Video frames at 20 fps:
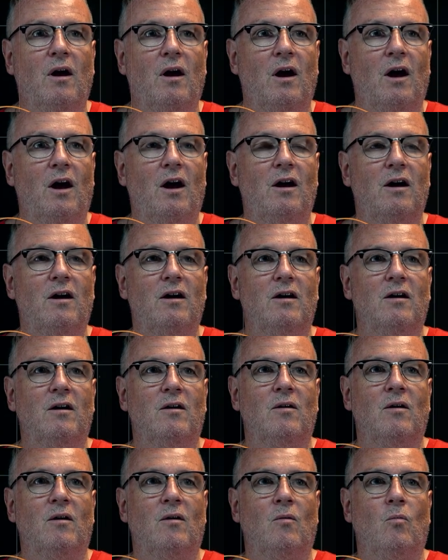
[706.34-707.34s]

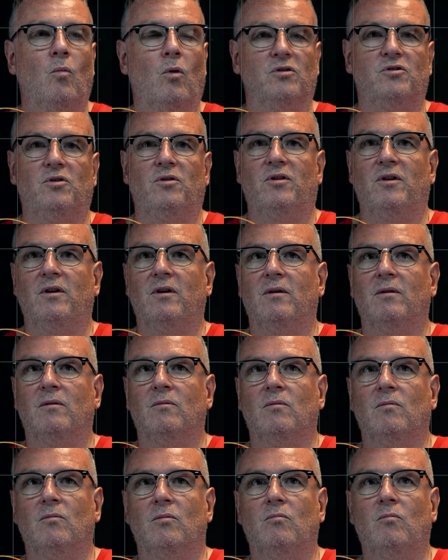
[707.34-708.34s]
What do you think
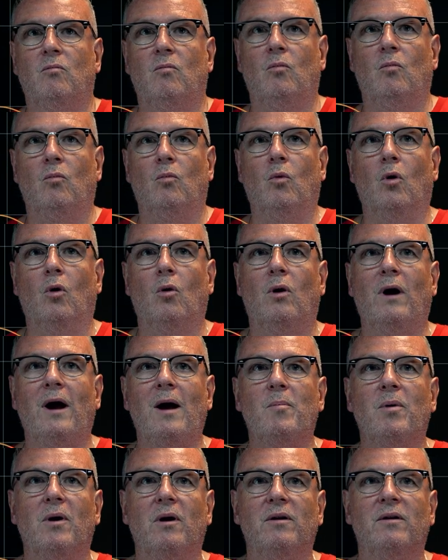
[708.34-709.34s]
will
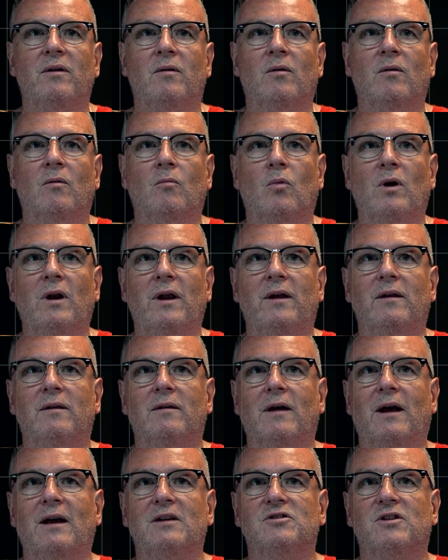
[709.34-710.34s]
happen? Will it
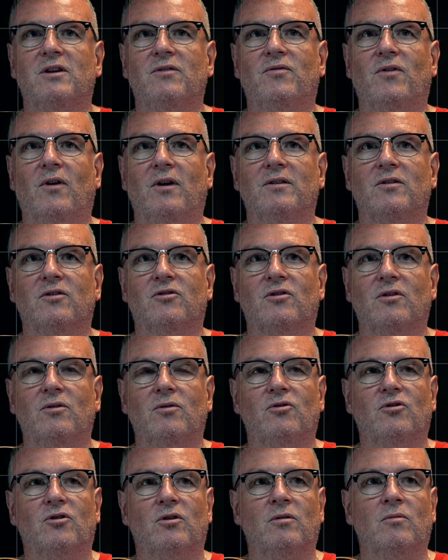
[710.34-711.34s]
actually find a
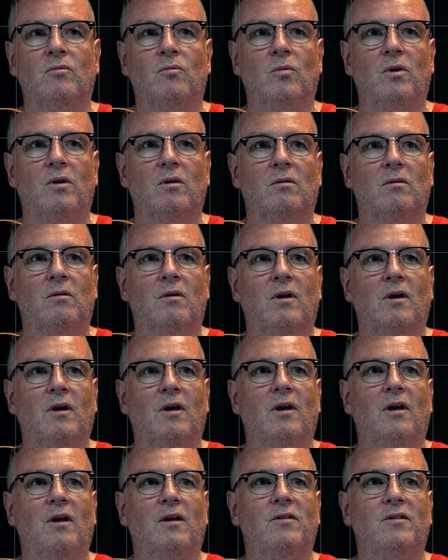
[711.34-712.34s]
solution? Well,
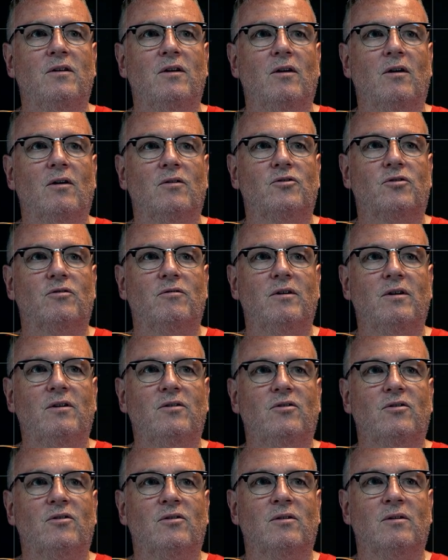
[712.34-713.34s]
the answer
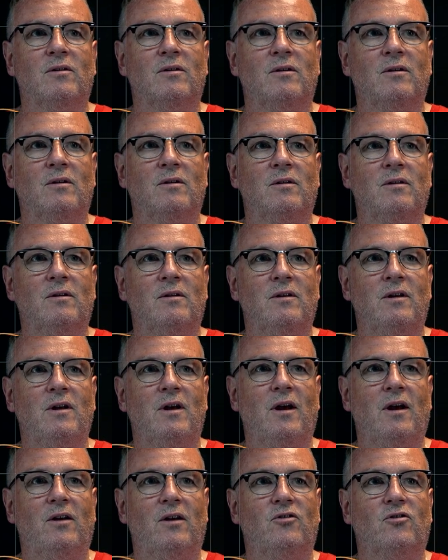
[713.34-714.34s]
is
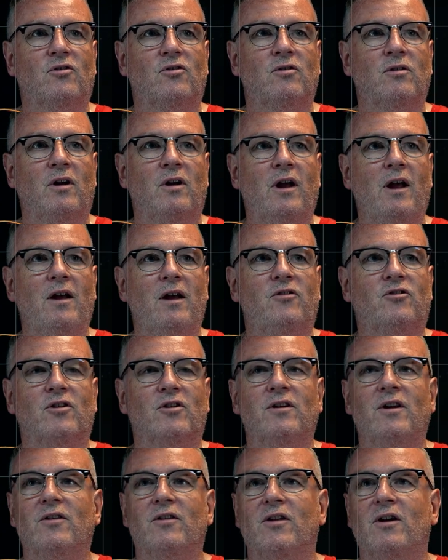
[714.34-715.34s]
yes. It's
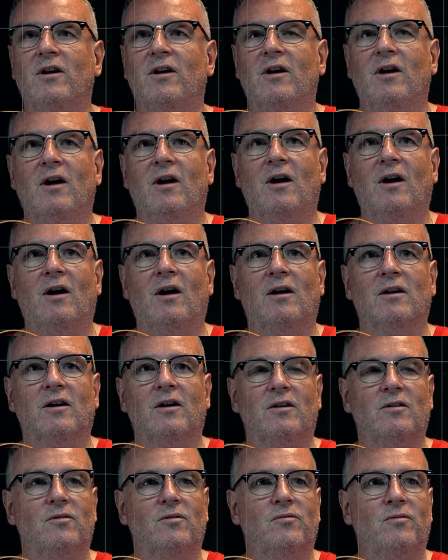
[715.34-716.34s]
another
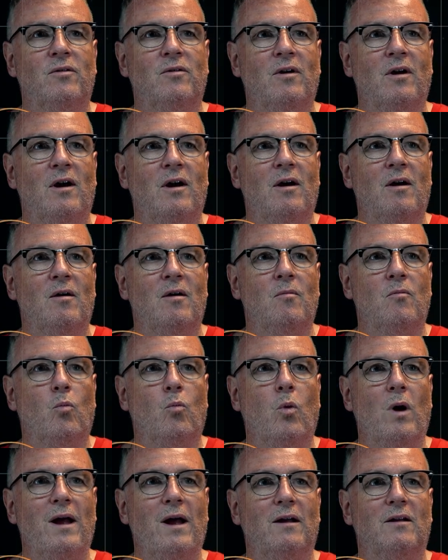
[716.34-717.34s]
kind of
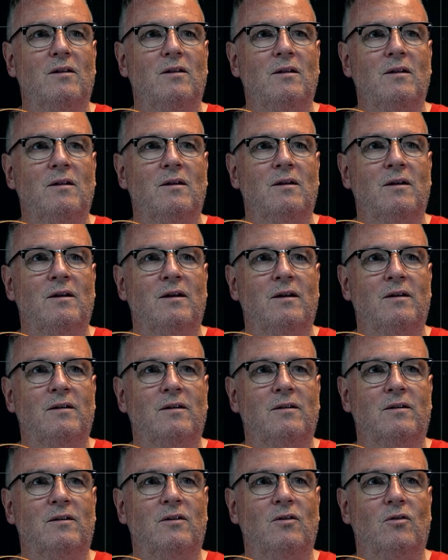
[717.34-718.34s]
well,
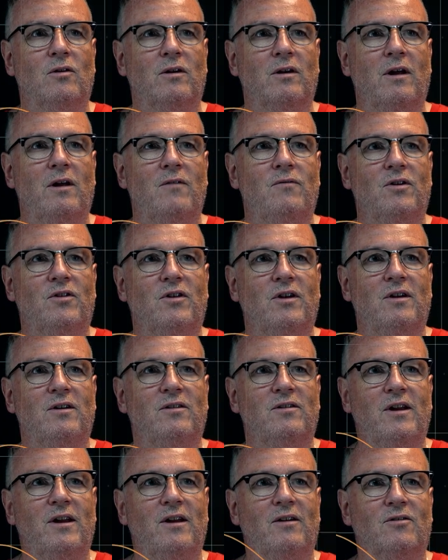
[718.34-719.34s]
and look, everything is
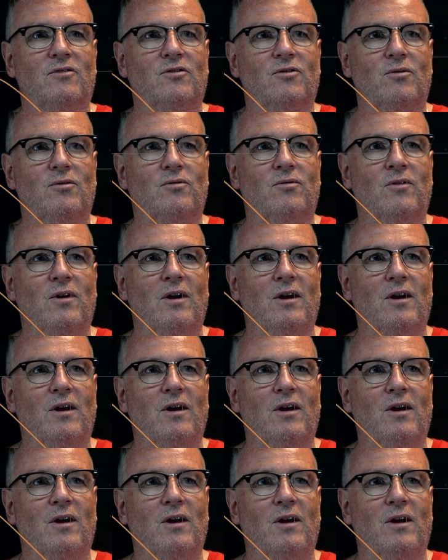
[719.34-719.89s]
now sort of